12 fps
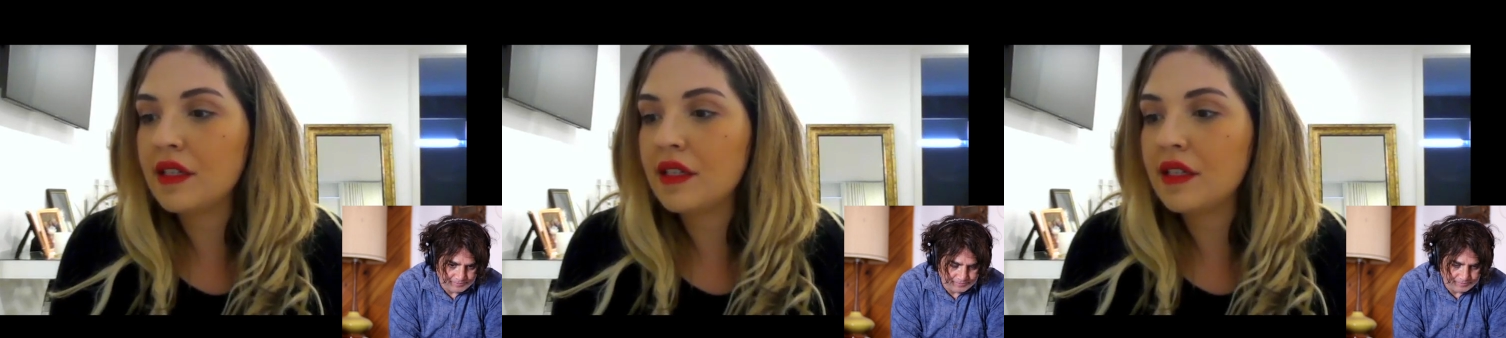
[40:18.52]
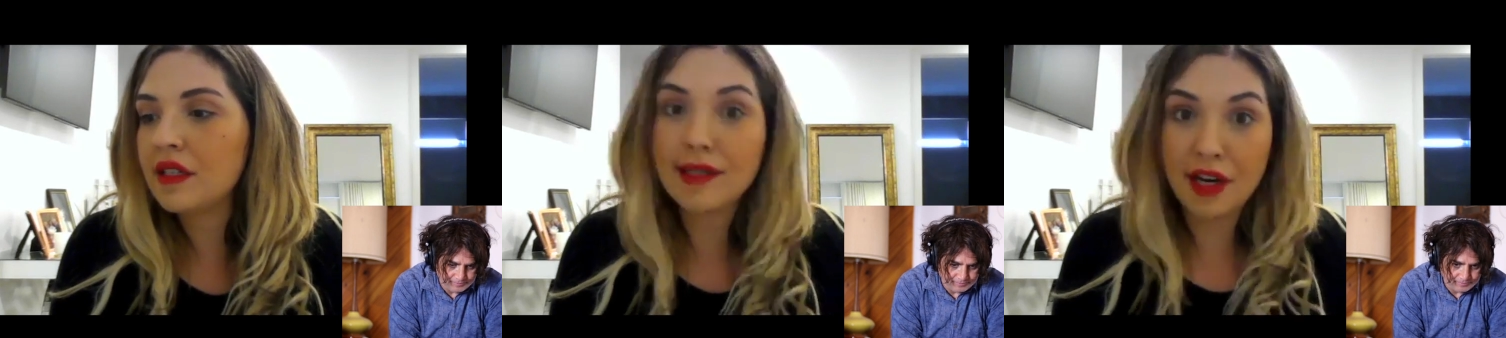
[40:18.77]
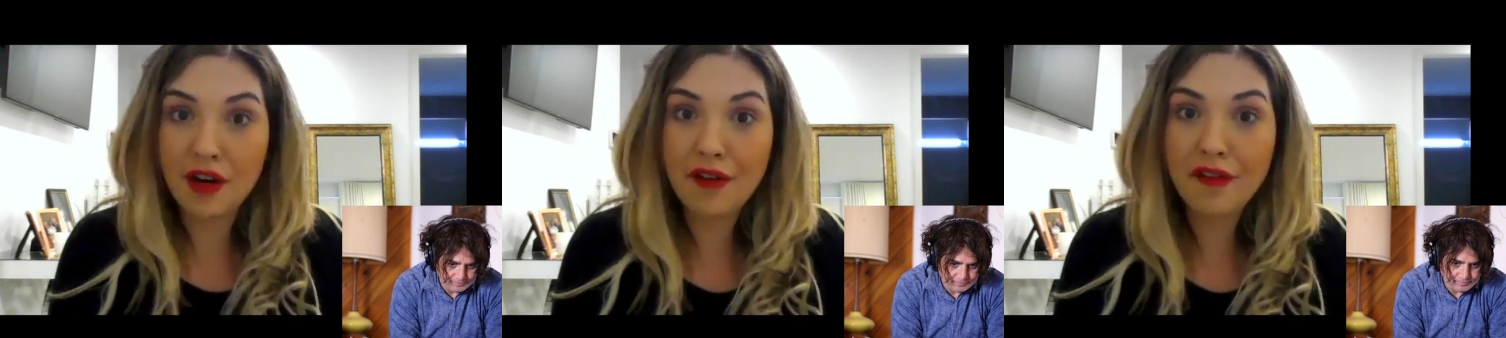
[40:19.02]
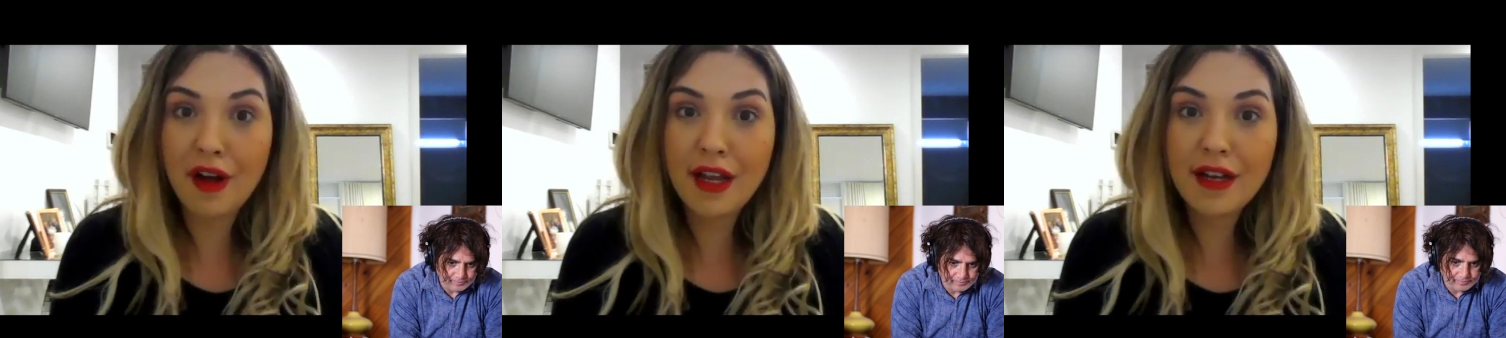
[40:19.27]
Speaker 1: that's
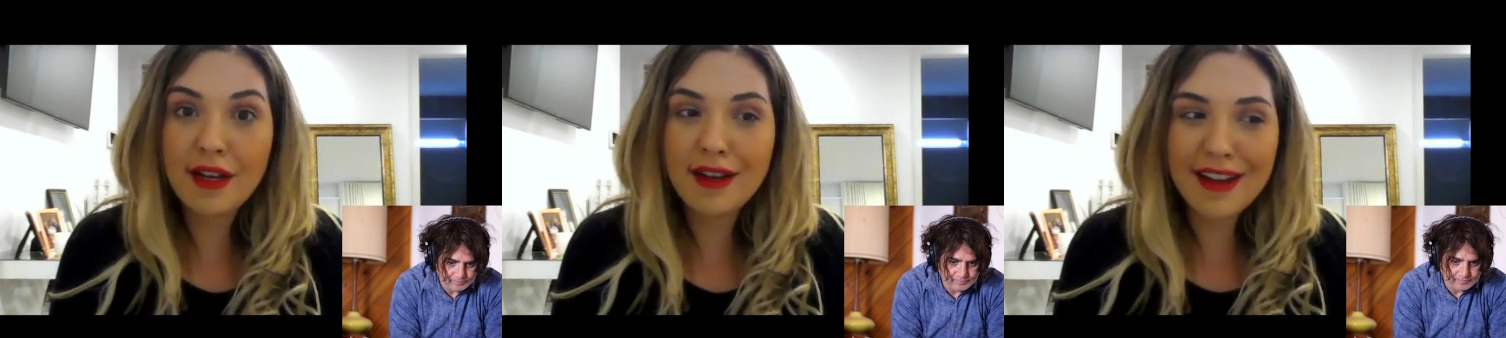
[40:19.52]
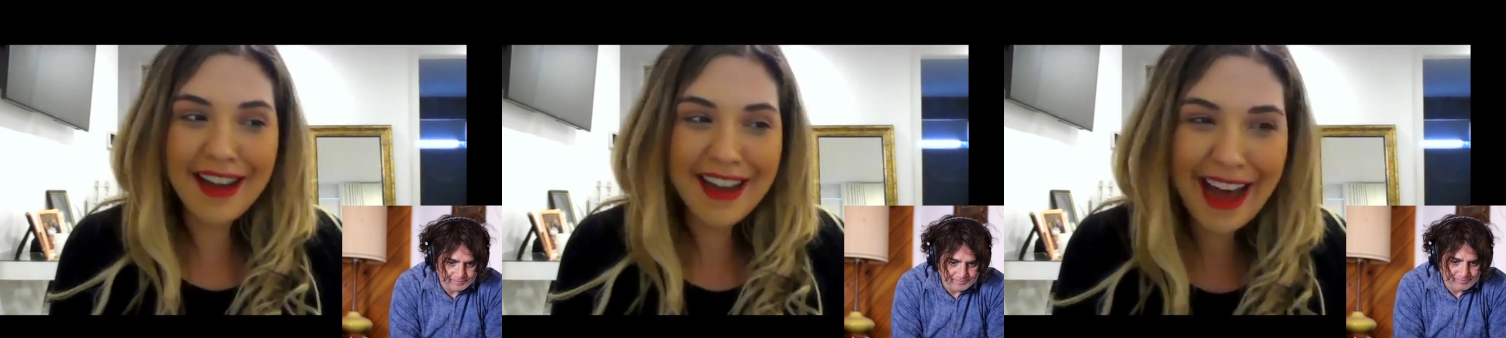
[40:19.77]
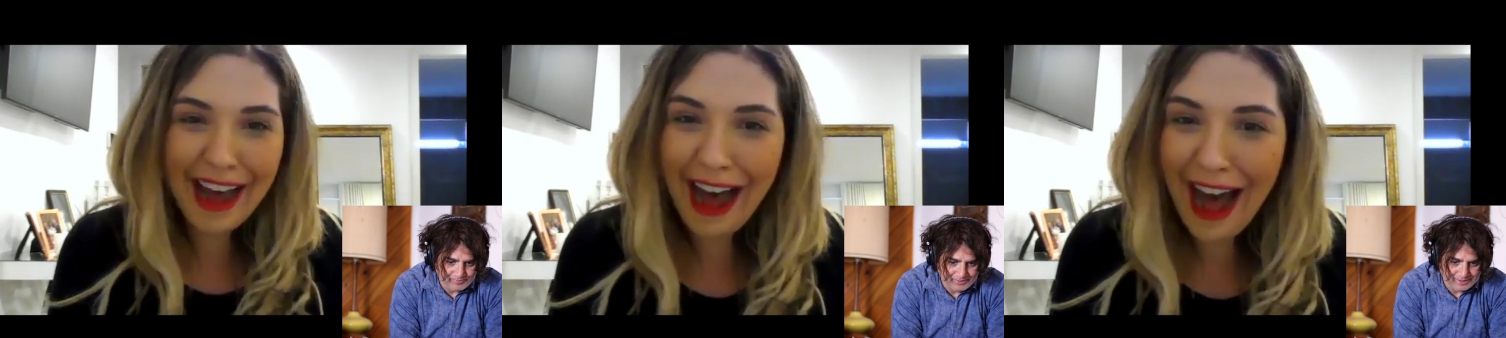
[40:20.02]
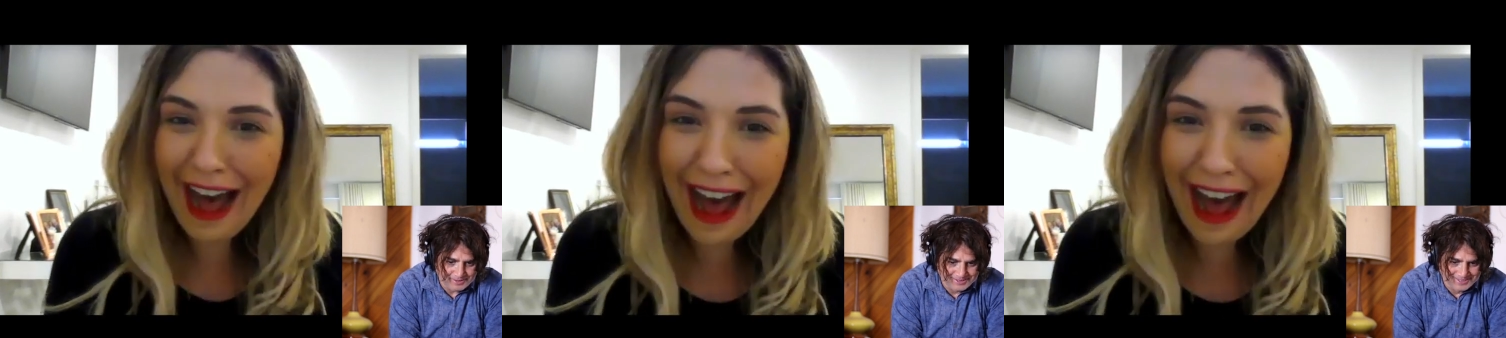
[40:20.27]
terrifying.
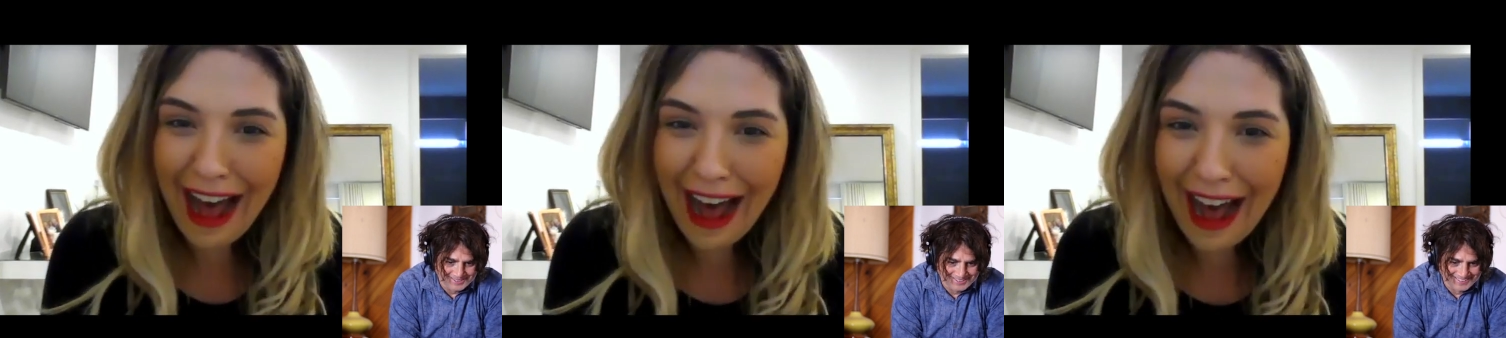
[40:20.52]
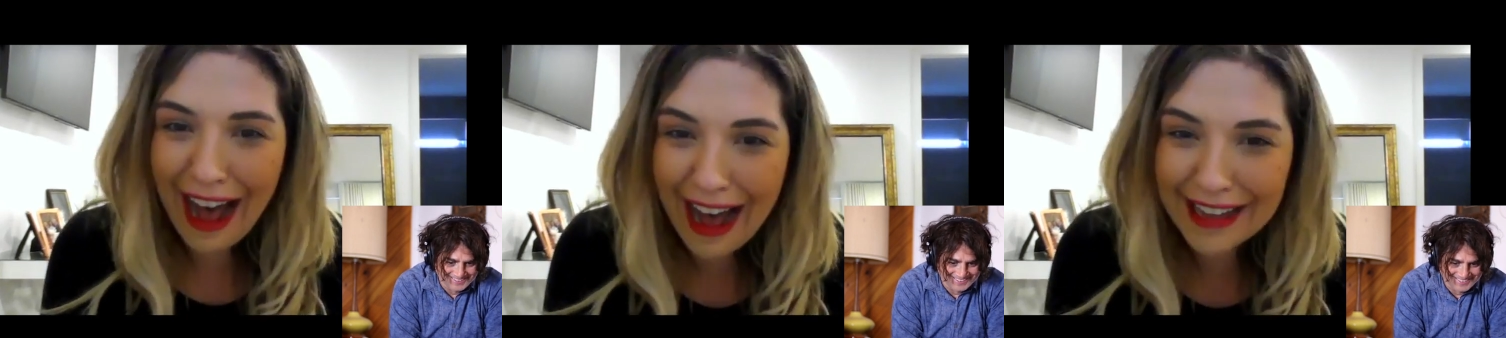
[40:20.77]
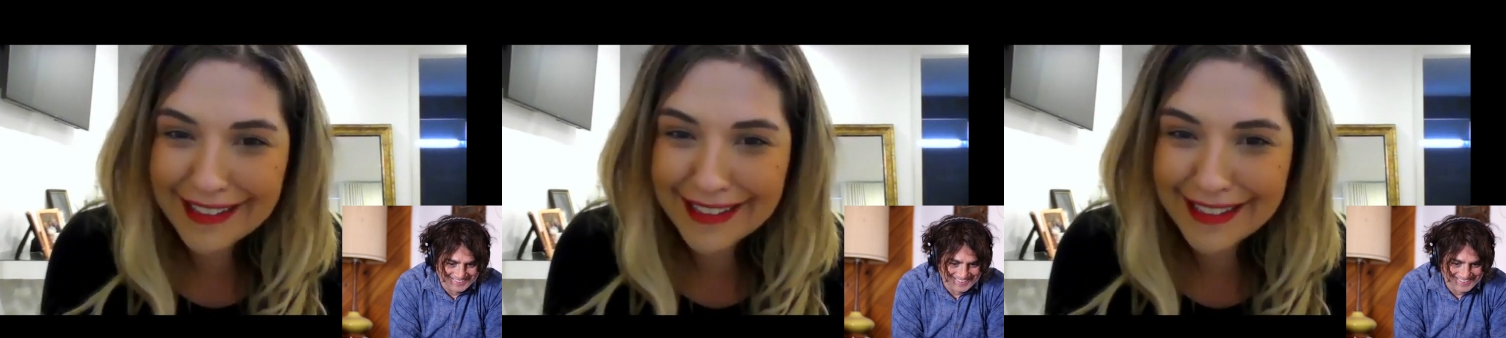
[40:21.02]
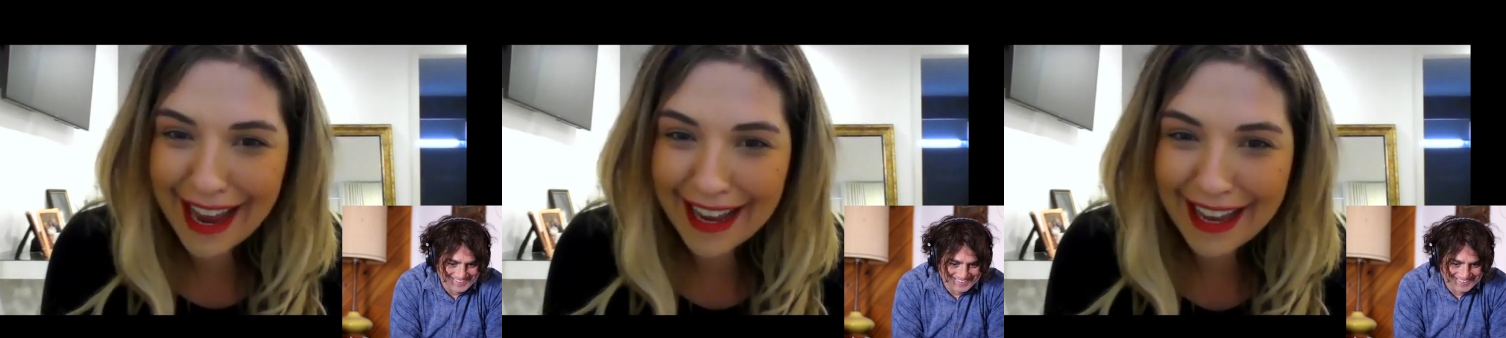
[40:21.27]
I was
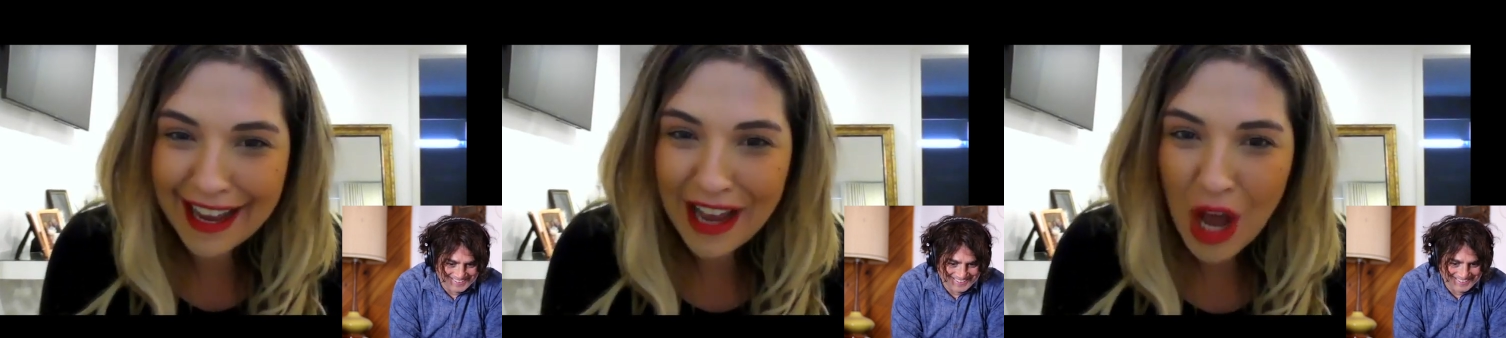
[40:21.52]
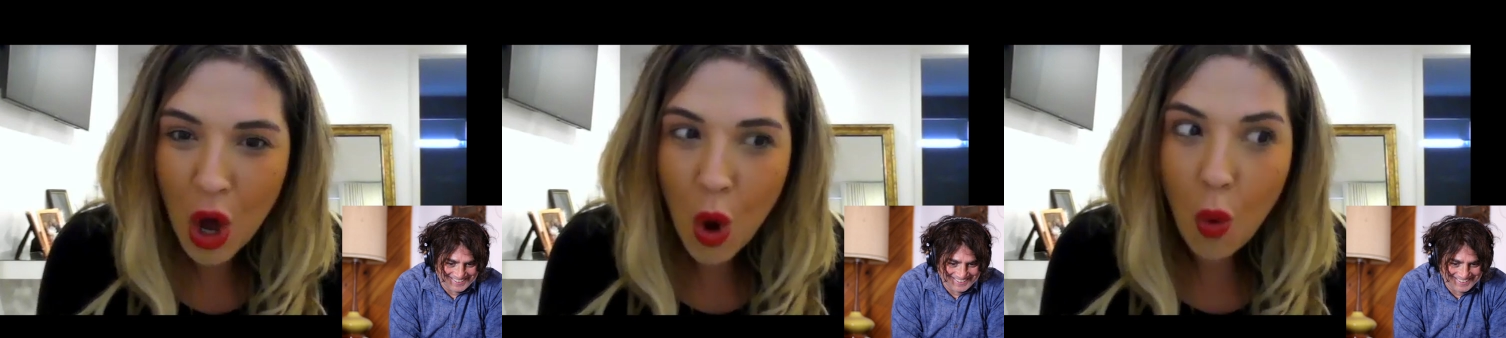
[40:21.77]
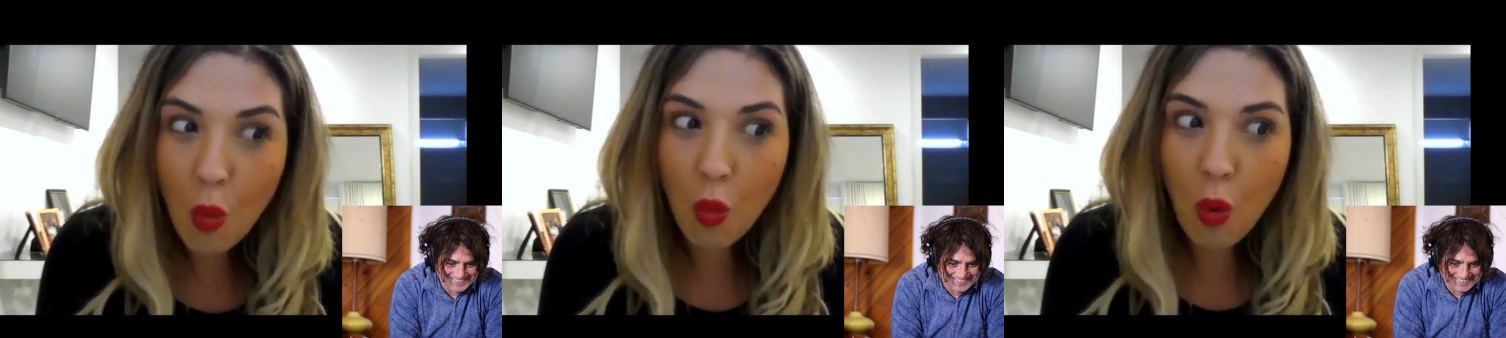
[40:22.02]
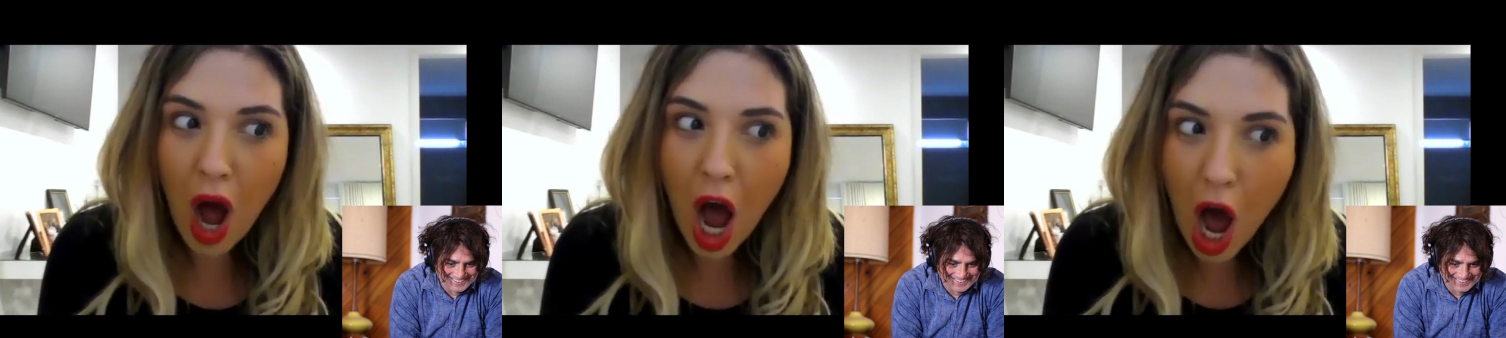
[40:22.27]
like,
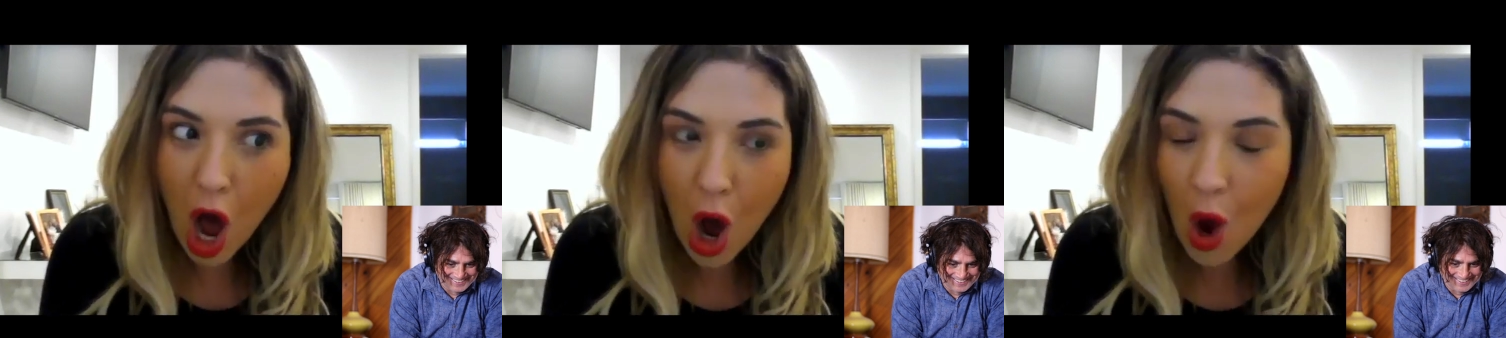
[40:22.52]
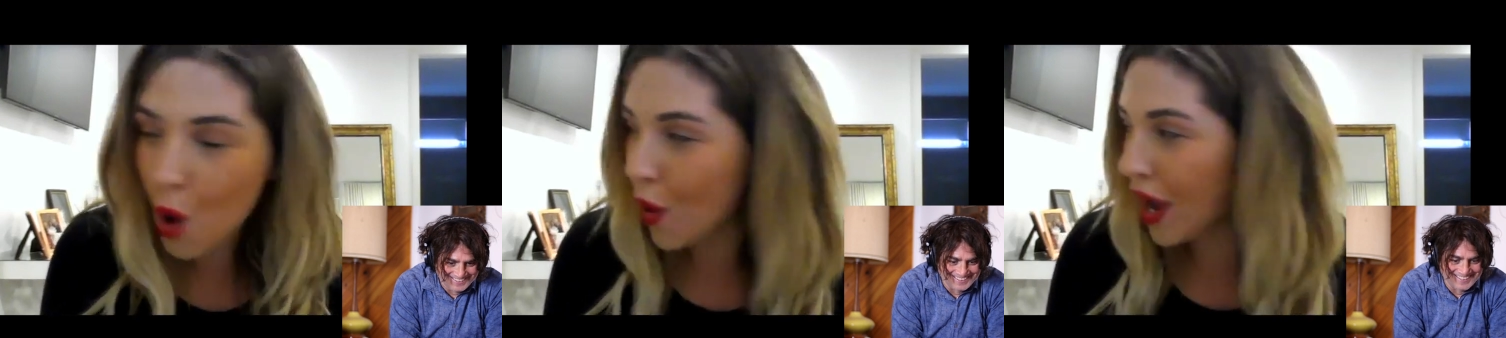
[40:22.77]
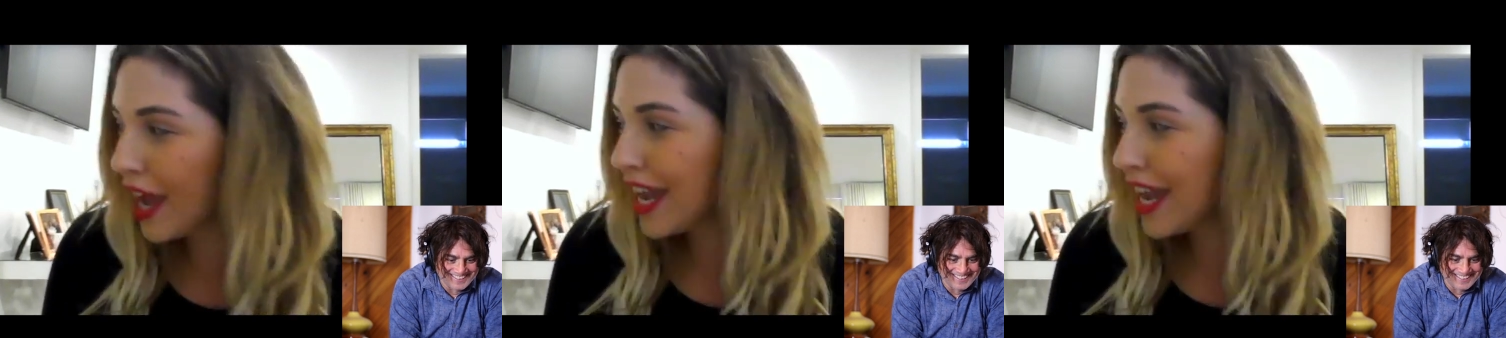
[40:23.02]
whoa.